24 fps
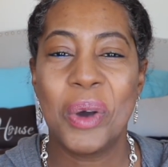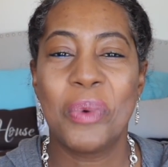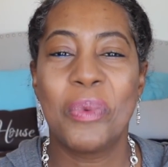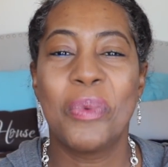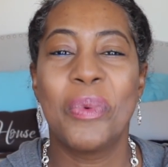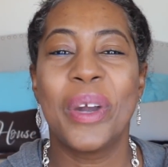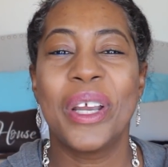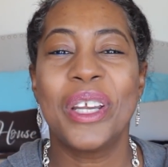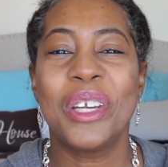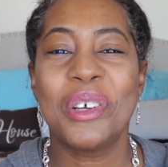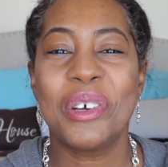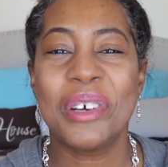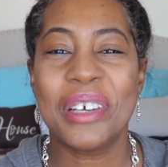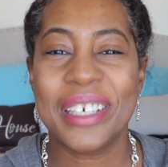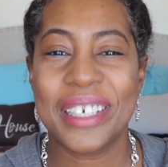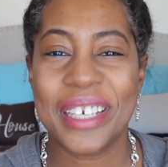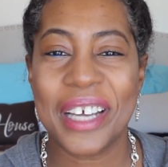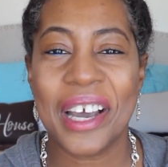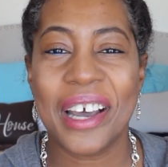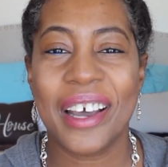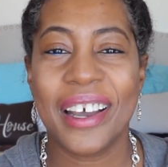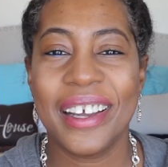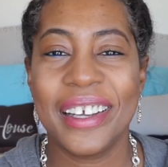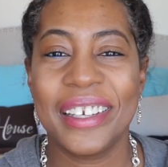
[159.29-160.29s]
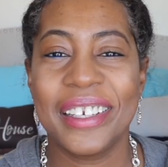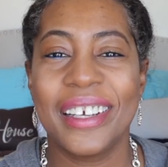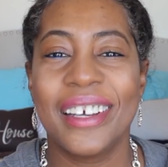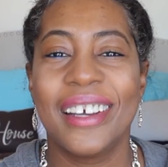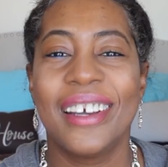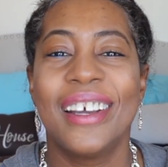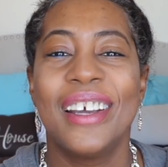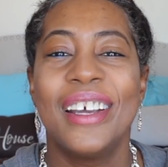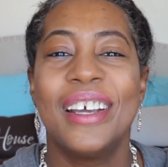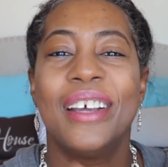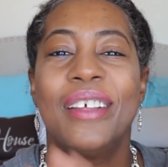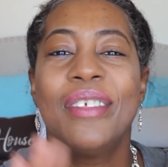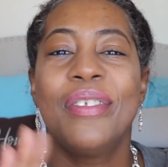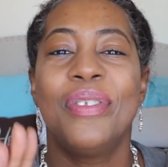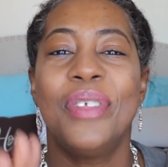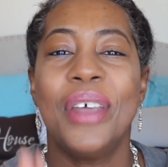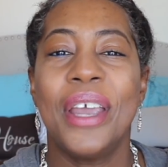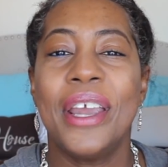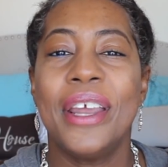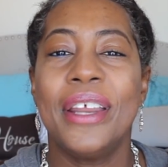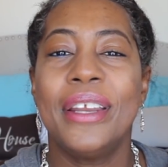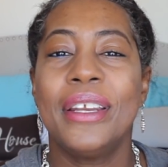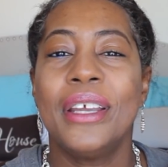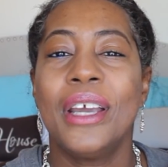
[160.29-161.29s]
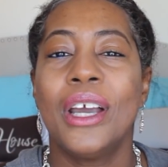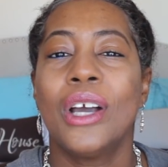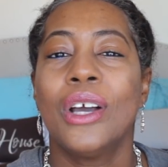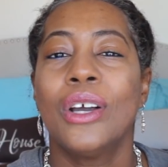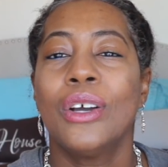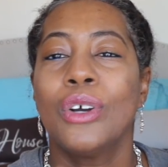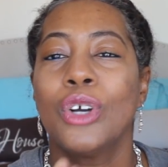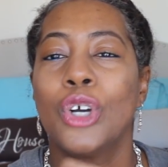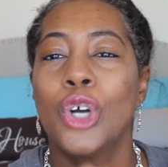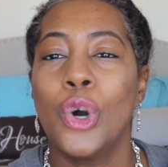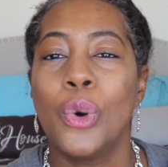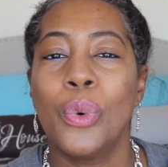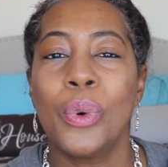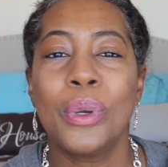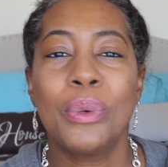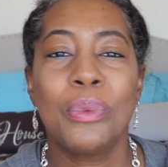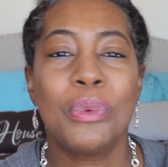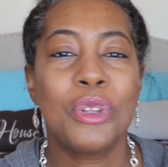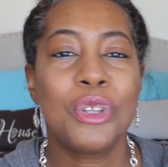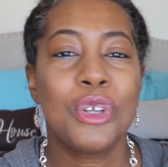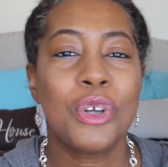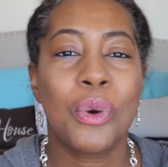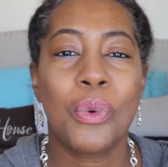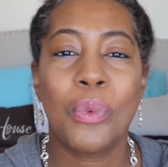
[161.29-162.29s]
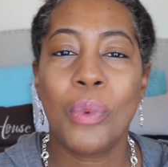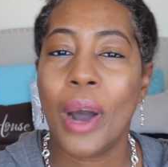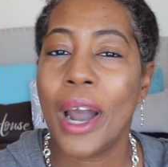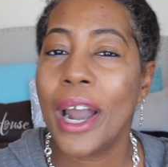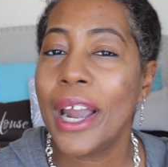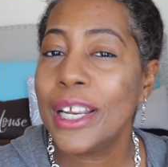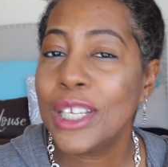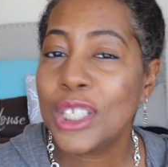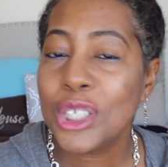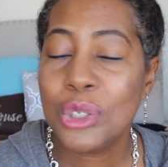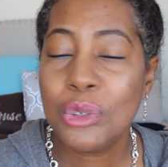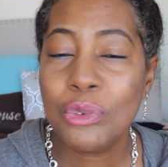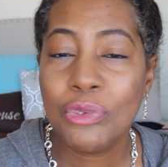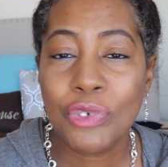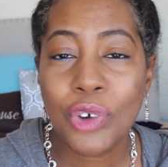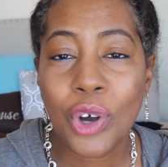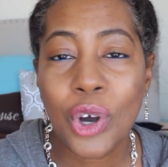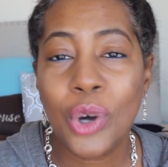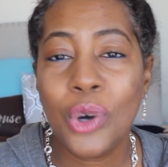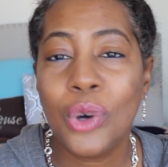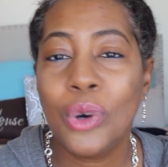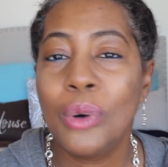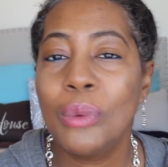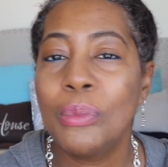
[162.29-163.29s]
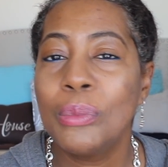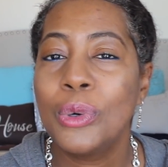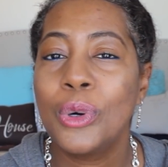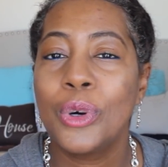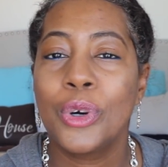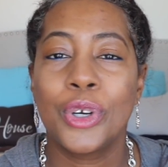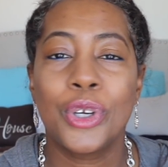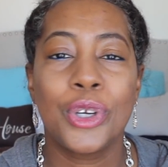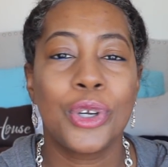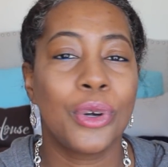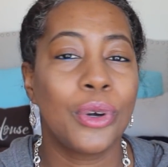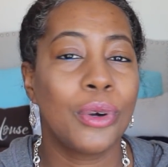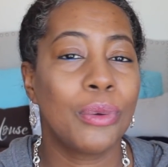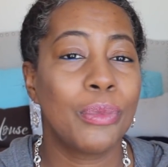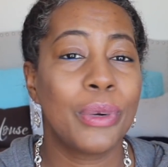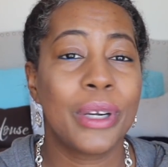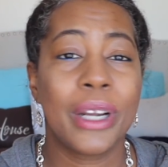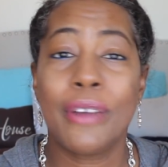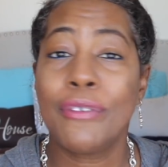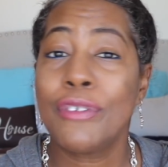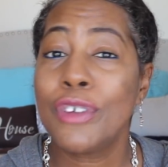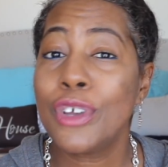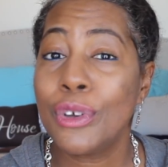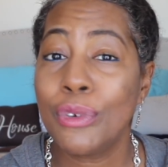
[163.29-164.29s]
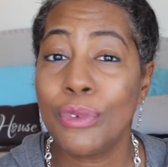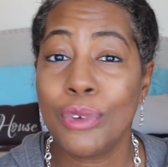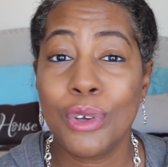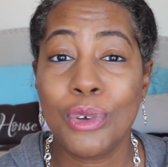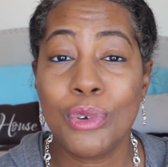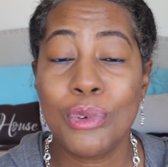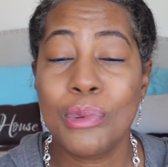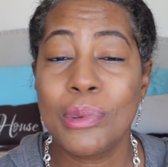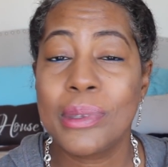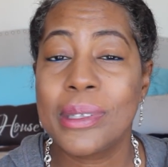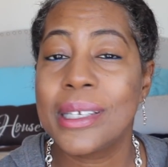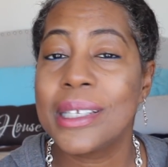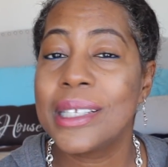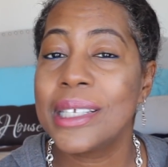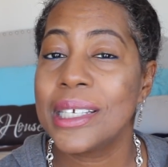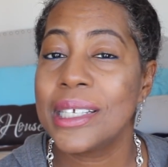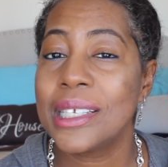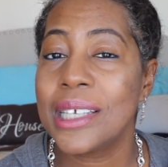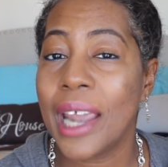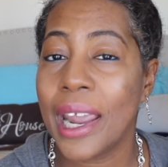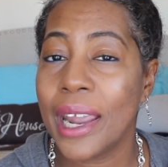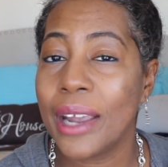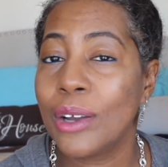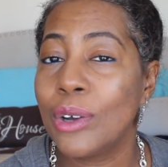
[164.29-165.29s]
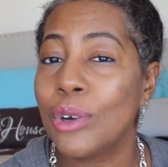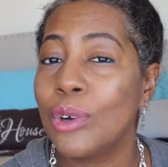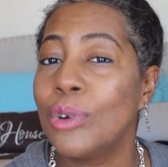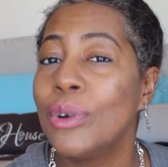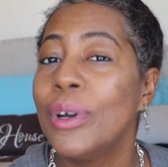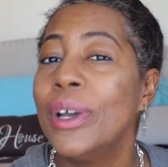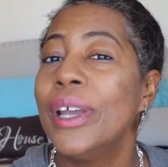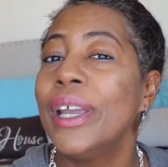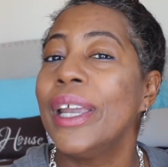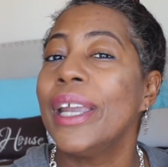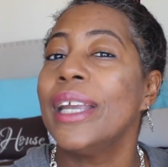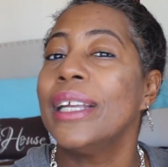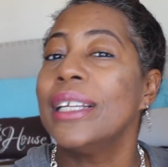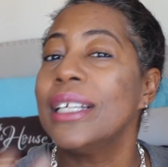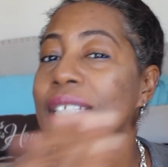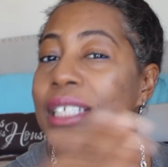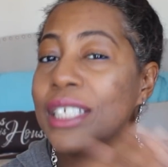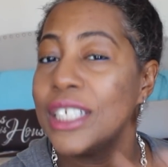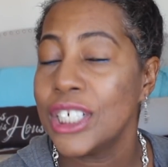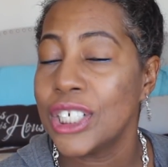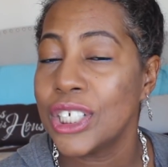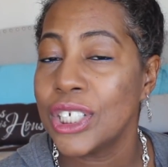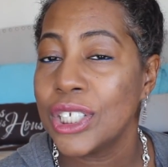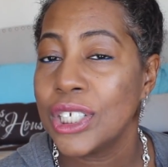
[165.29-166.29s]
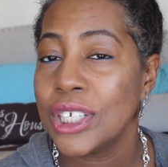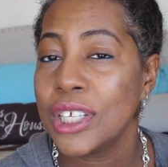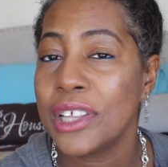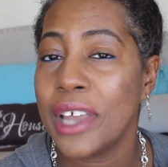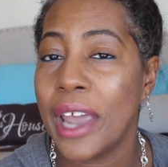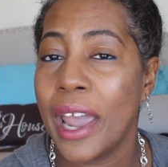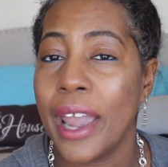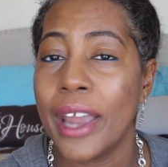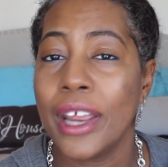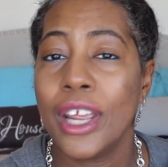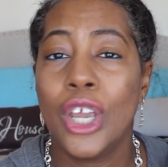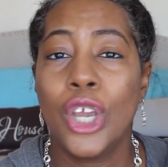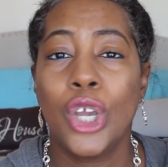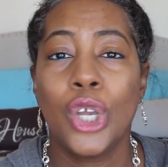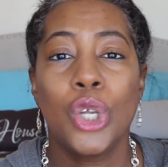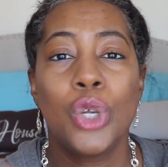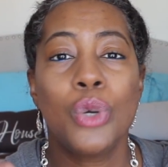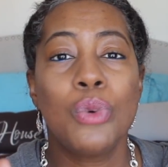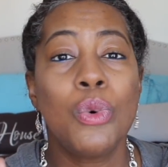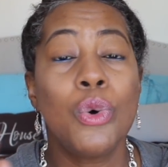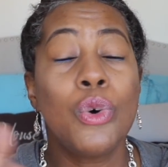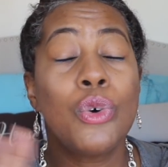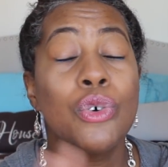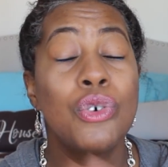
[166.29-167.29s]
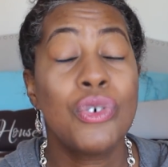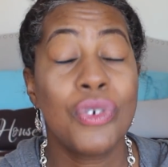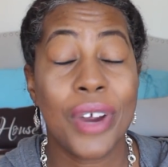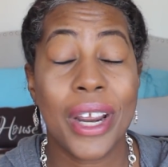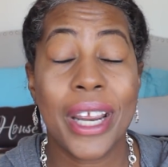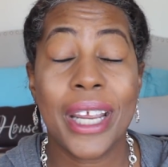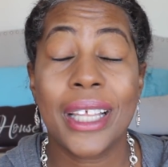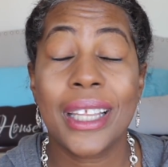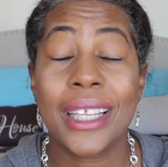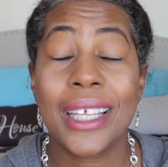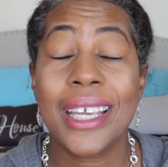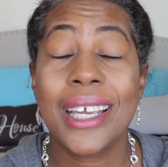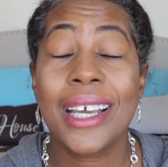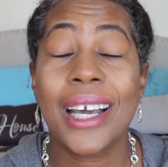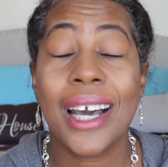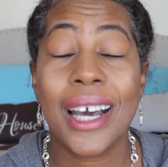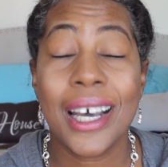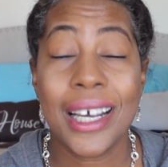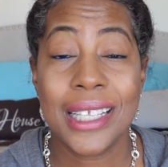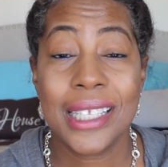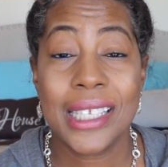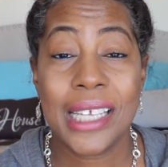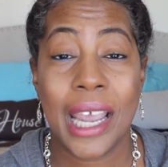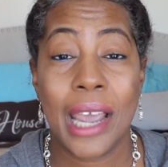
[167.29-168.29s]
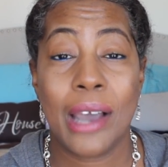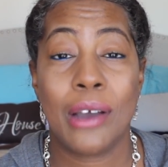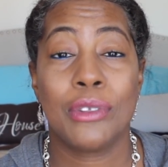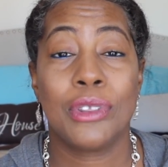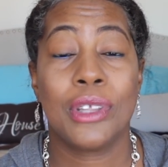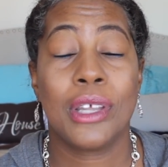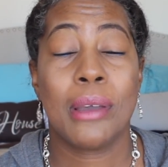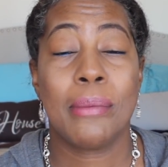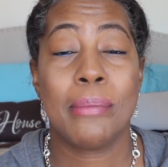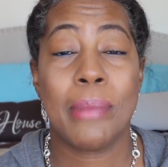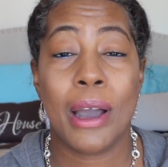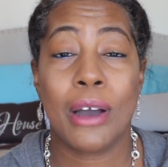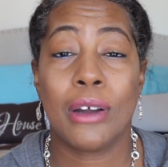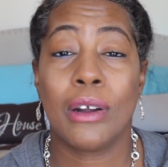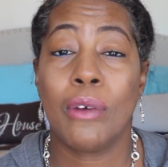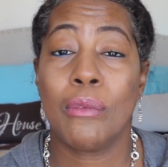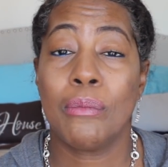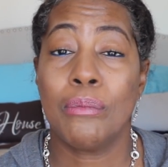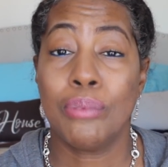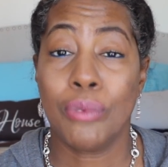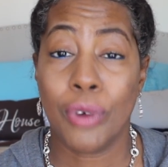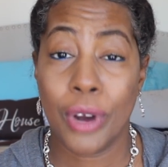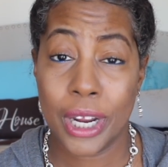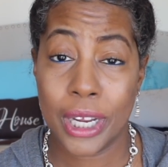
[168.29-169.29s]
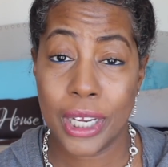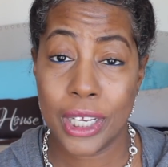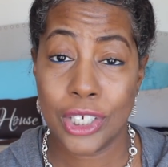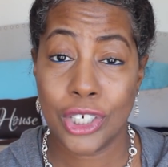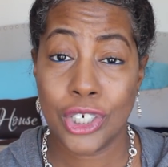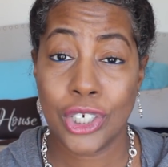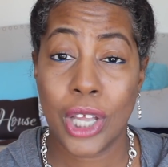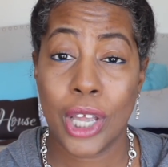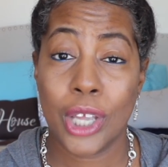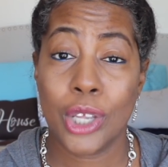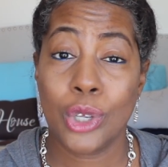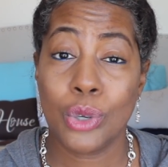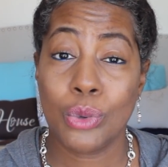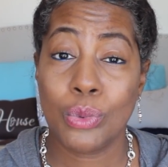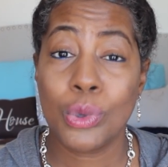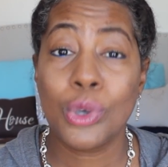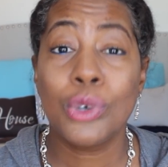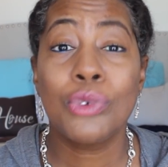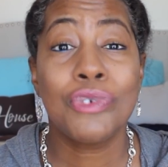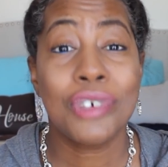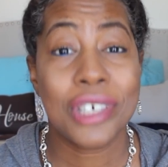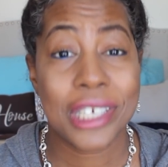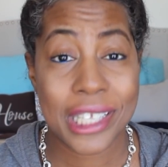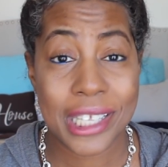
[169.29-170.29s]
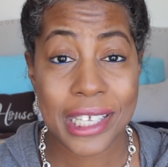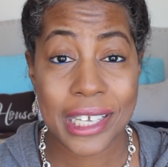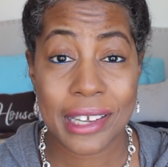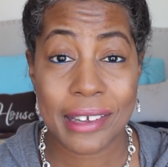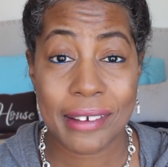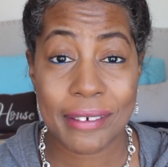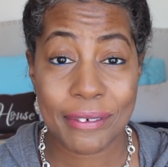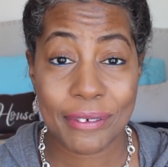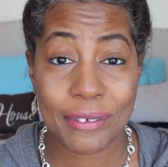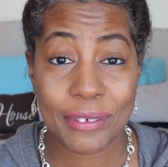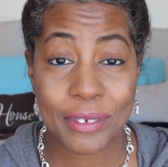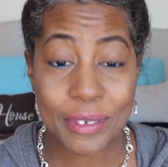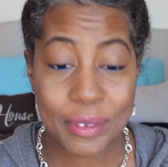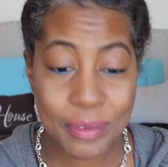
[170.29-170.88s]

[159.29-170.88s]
When you're done, then go in with your wide tooth comb or your whatever you use to detangle. In addition to that, you will greatly cut down the amount of breakage that you will receive.